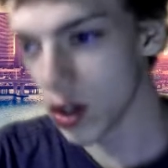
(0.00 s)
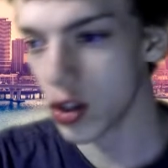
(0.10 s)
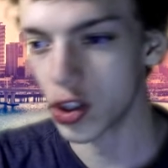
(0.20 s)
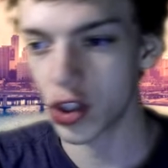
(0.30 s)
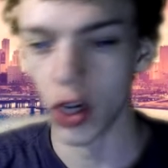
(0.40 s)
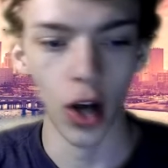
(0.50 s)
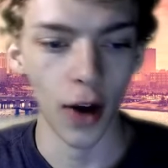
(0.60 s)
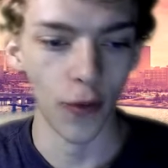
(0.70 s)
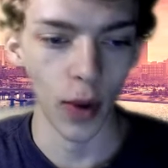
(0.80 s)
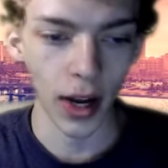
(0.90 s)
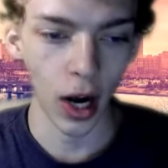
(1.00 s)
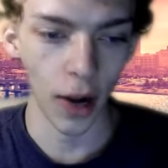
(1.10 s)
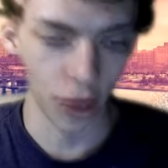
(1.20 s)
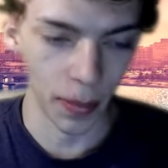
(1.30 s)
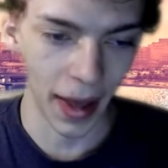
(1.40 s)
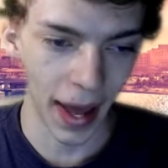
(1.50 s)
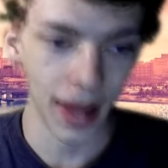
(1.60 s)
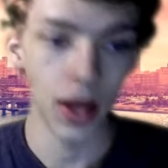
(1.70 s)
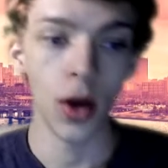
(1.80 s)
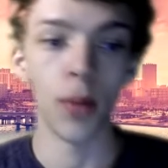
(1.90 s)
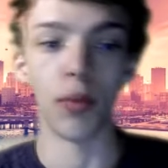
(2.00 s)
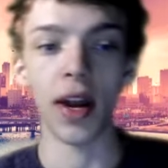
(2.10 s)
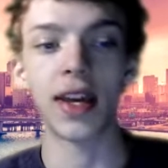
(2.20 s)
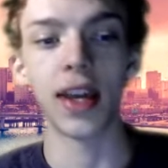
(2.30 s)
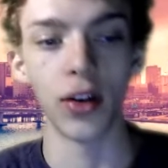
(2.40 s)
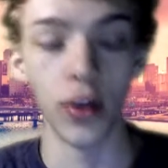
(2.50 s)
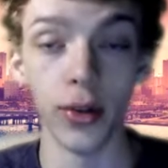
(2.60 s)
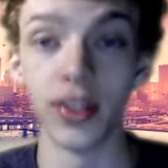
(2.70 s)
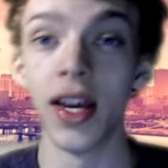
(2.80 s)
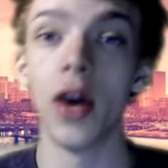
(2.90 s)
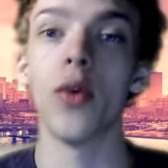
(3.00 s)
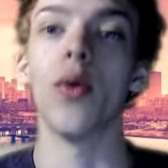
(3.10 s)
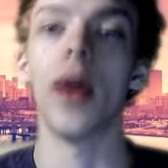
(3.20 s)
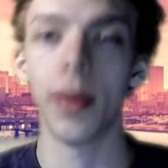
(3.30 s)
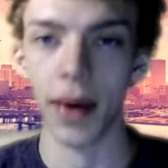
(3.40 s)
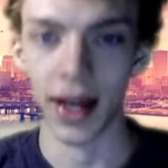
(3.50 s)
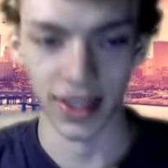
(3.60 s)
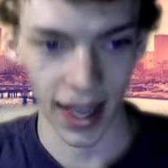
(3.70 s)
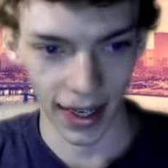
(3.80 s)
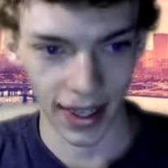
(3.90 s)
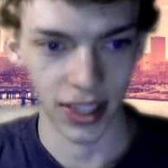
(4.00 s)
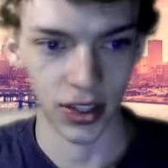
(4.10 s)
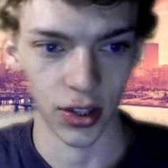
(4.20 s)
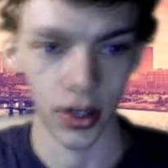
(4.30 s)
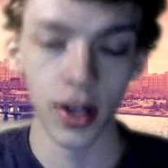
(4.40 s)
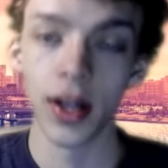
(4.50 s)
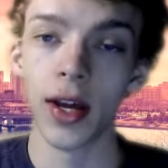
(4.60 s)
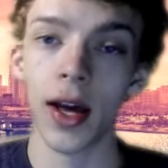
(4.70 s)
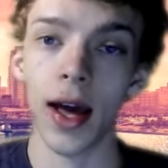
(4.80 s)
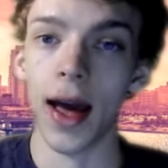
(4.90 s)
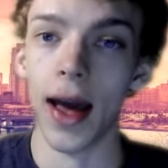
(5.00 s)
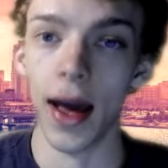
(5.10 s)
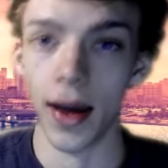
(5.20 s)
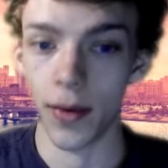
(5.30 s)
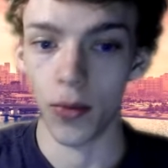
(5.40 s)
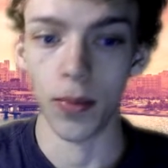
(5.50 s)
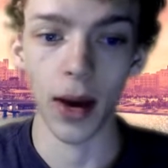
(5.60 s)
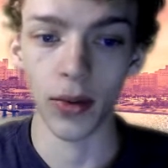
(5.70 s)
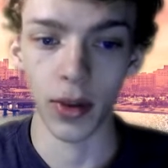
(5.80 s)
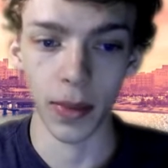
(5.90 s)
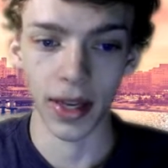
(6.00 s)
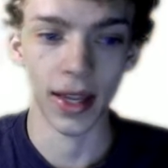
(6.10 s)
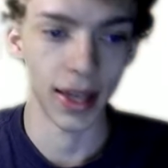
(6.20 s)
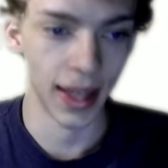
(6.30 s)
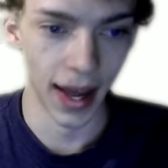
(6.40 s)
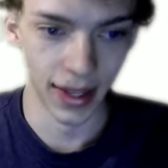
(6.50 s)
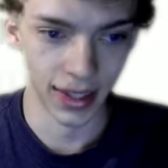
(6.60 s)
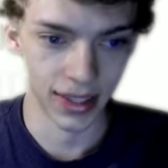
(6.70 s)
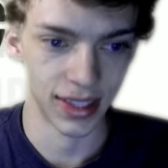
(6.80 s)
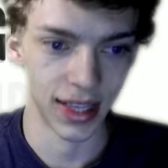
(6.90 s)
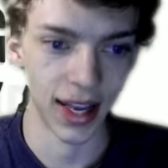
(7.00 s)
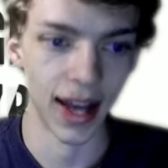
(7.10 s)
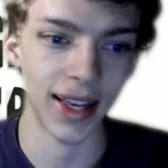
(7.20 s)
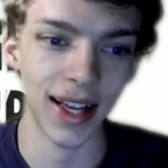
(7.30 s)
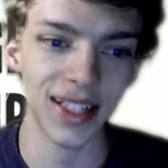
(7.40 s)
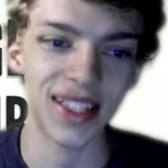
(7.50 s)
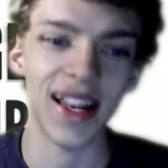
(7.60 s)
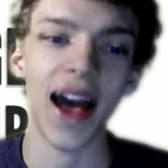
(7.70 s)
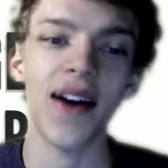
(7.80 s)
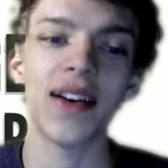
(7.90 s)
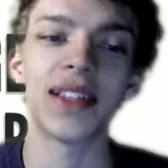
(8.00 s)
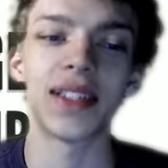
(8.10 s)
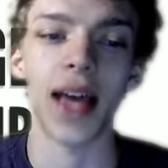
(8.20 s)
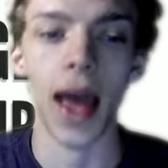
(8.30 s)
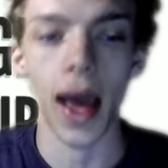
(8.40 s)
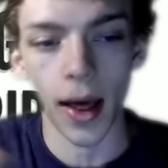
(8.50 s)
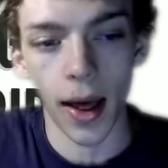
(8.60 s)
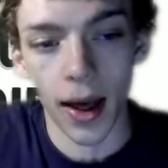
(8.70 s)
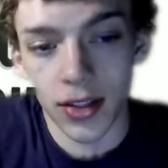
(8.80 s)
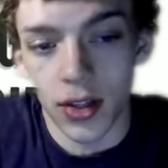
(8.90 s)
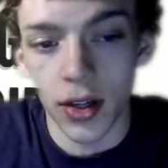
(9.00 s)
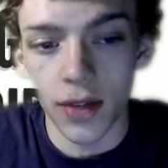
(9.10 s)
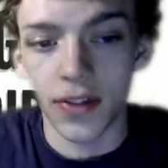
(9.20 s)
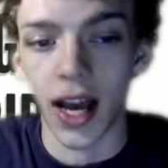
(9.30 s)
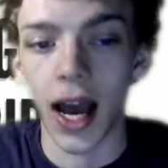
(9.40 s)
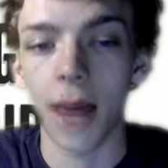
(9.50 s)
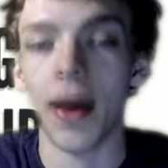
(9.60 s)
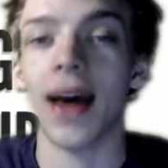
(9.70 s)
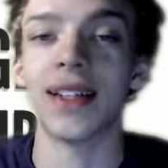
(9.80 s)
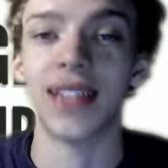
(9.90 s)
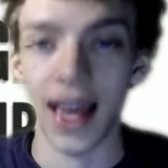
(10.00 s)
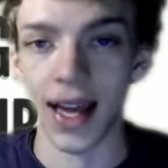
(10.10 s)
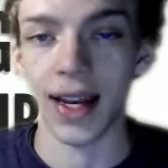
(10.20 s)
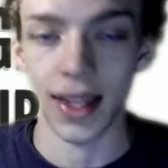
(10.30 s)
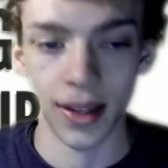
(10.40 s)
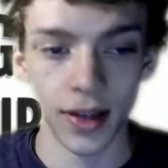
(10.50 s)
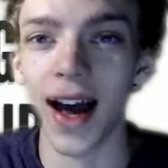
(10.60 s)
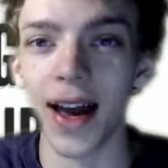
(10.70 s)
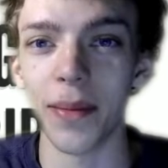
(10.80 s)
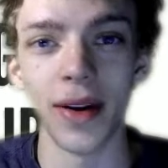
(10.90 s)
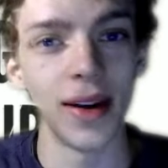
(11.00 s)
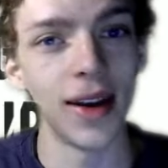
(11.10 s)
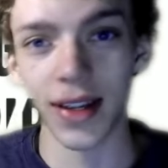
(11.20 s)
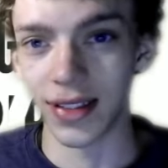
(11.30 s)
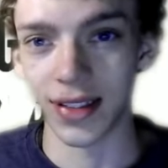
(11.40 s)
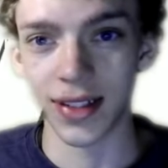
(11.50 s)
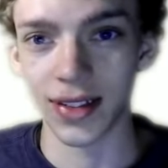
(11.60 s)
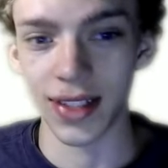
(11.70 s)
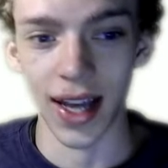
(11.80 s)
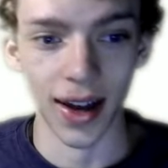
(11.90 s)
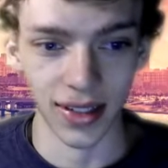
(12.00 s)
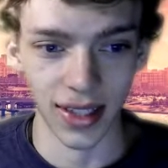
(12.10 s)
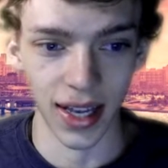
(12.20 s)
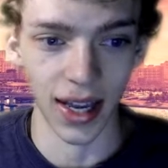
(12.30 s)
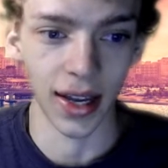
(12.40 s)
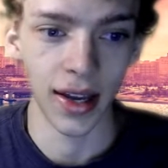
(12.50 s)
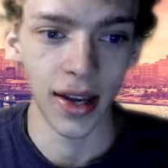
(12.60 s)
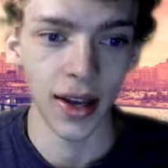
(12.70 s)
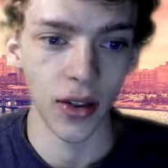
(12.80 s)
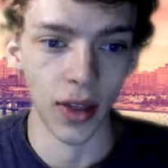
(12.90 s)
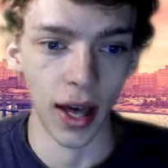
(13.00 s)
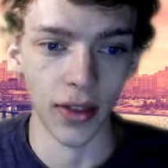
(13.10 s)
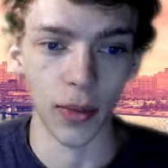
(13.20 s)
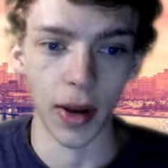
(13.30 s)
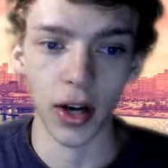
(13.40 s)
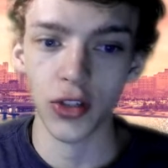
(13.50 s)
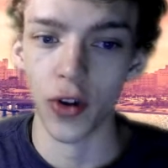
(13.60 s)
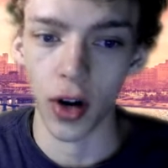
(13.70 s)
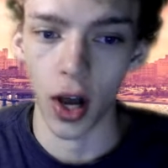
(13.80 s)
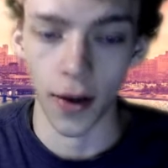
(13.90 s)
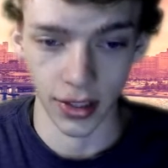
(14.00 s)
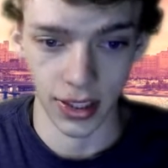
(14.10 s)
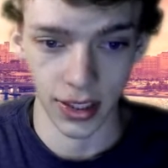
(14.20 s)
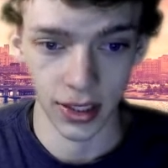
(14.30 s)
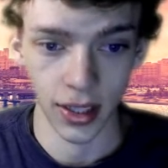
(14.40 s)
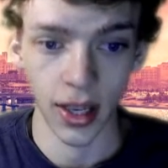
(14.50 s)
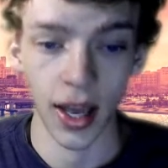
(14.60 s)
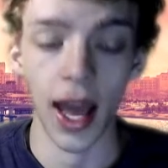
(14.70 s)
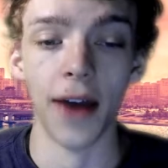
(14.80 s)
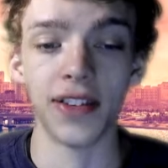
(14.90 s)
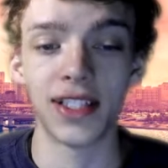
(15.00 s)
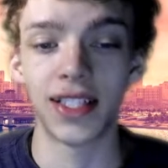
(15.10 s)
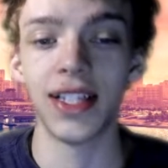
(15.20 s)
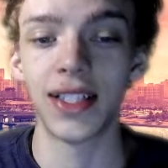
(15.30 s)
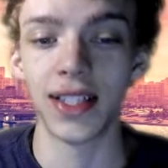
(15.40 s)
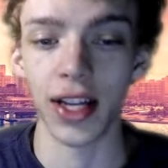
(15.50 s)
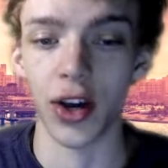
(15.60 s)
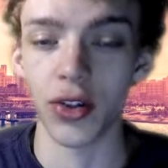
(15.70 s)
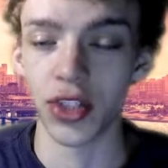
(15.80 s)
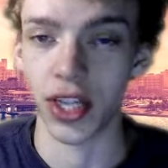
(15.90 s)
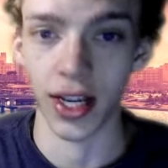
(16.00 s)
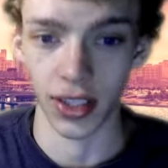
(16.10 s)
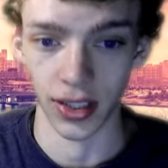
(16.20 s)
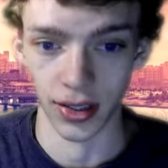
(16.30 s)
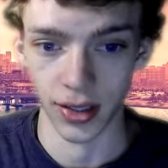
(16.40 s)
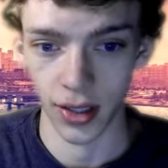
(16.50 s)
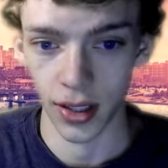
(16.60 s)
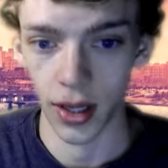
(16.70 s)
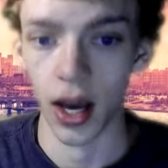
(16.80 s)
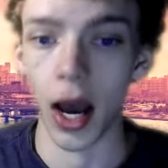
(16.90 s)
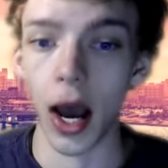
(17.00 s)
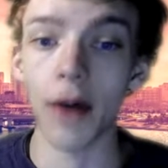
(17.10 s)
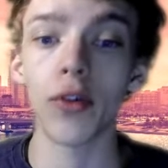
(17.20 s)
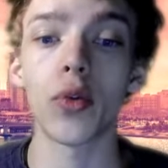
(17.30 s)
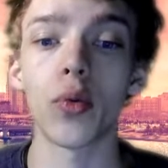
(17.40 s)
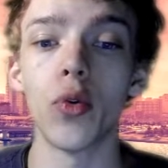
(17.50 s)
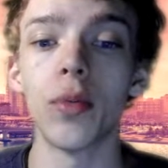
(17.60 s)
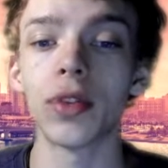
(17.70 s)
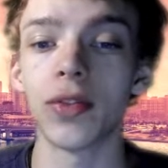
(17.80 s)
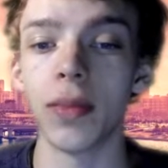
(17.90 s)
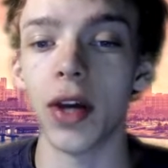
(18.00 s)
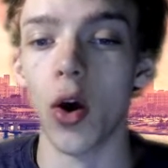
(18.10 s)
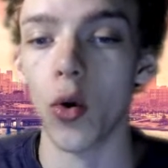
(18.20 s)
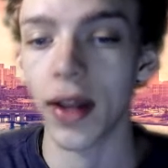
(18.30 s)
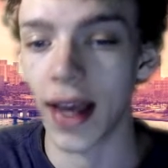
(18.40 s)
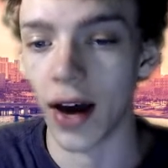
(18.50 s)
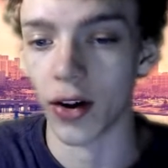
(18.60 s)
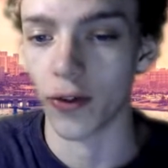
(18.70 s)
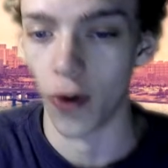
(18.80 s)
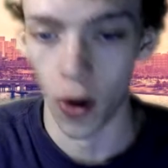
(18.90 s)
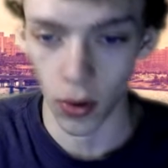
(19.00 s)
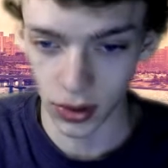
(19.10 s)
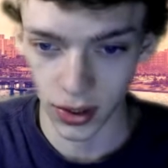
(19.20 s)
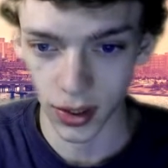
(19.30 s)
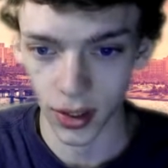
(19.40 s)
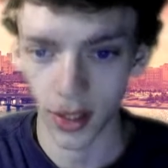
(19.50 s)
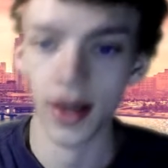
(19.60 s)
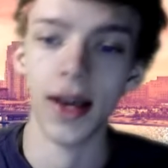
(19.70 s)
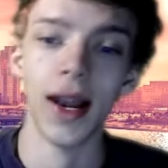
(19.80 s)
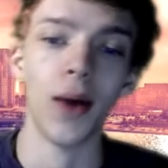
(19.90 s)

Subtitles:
starting off right off the bat, breaking news, running back Zach Keiser met with the media and he had this to say. I guess now is as good of time as any. Time is as good as now to say that the Bears front office have ceased negotiations. However, the rumors of me holding out are false, and I